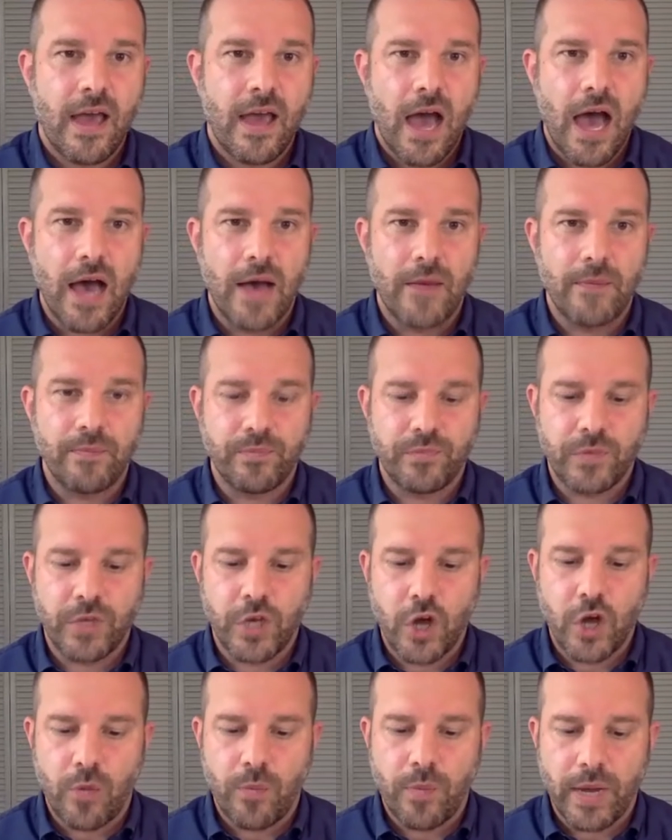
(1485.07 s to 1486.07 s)

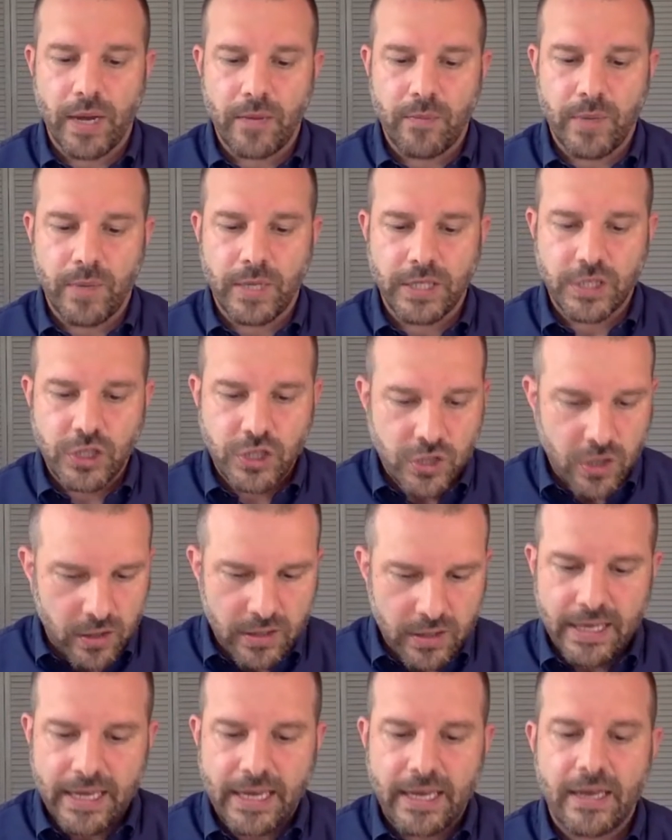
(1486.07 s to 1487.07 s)
But
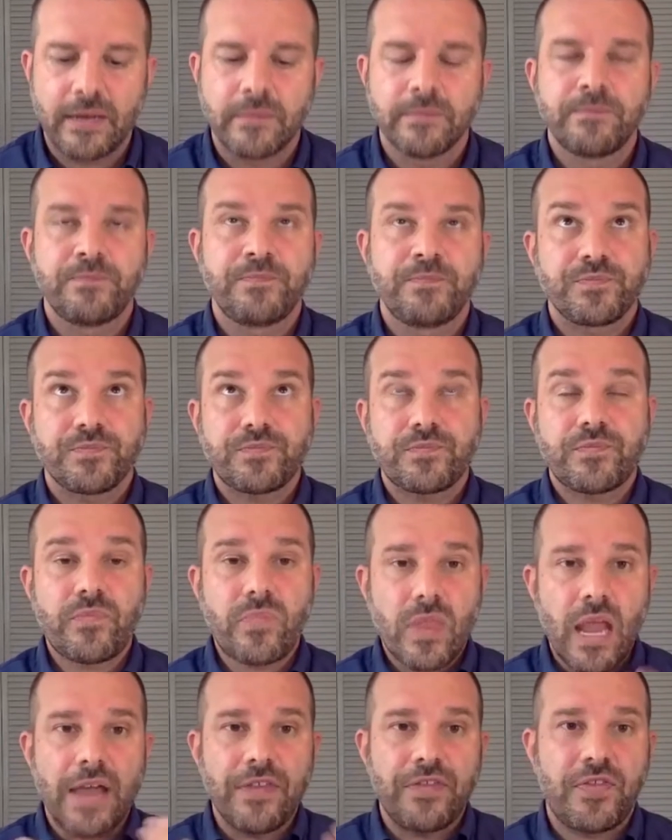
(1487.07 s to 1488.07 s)
certainly,
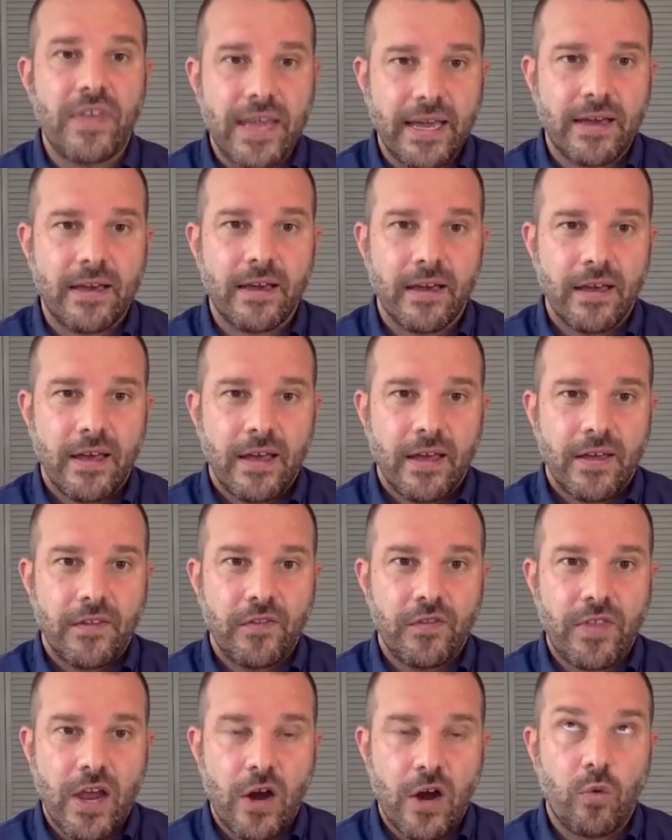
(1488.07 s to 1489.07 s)
I think
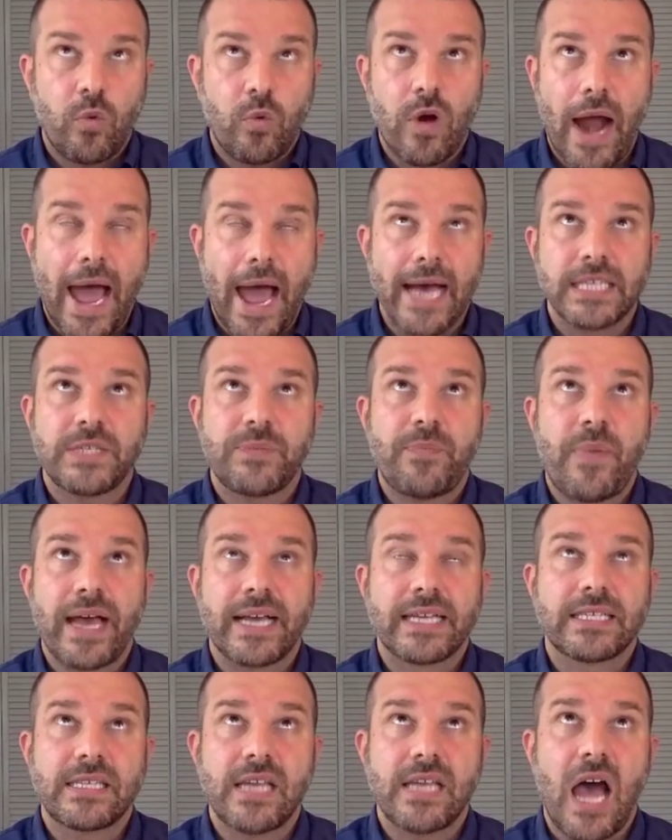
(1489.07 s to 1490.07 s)
there were
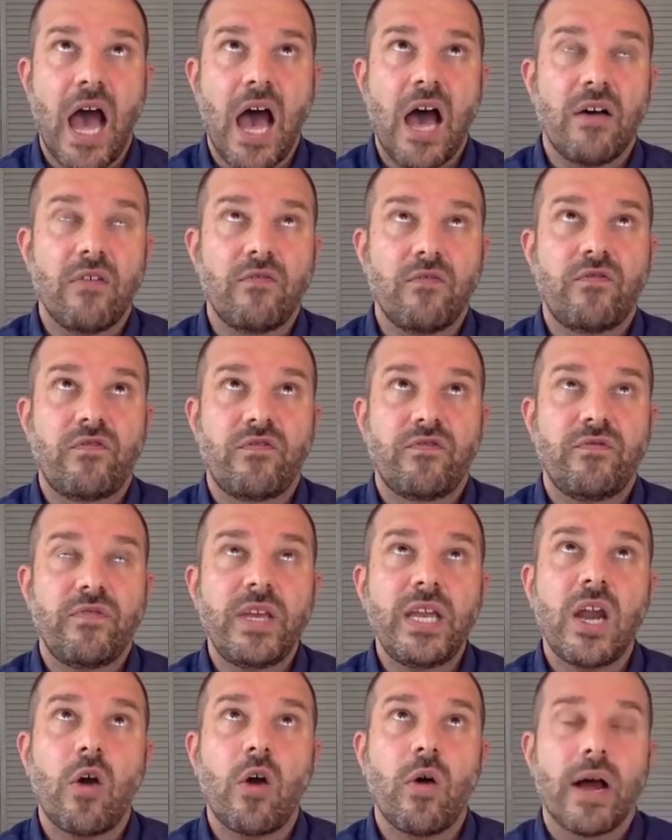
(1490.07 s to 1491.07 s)
aspects of,
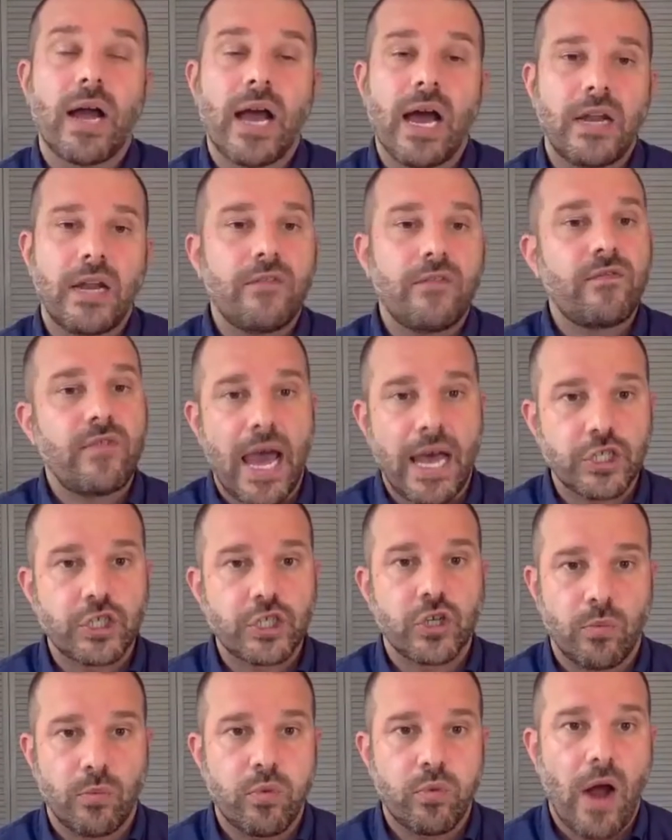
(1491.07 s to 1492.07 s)
a kind of
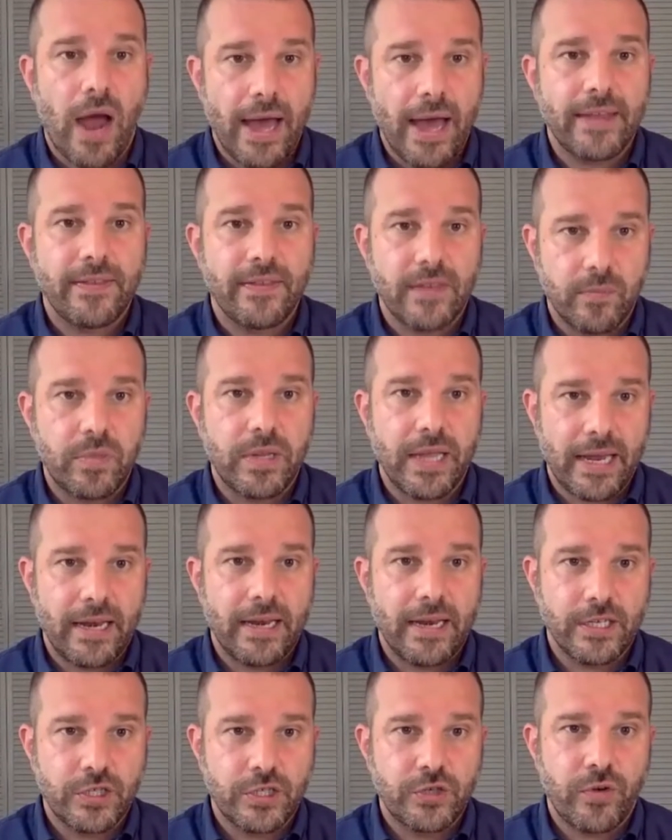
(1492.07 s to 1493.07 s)
national pride that played
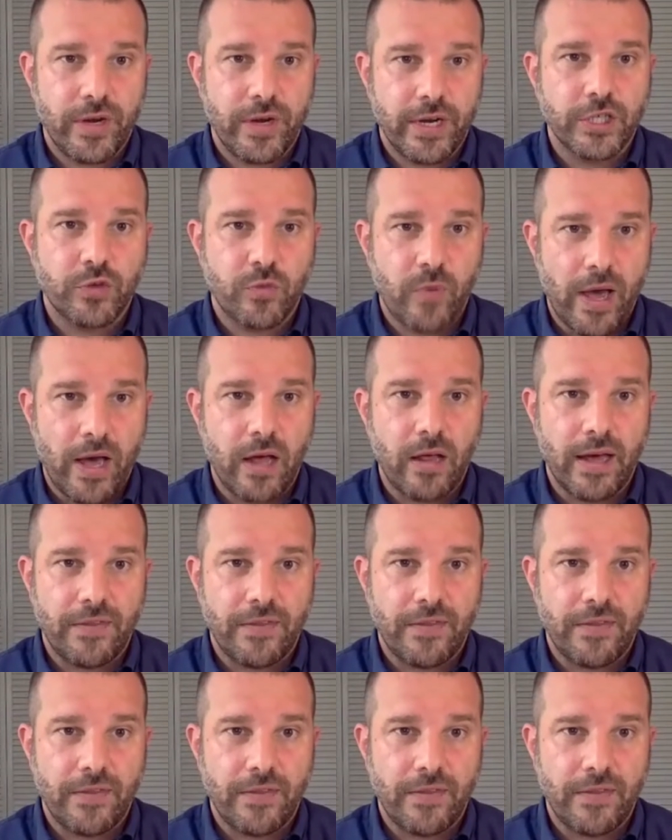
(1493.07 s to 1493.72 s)
into it as well.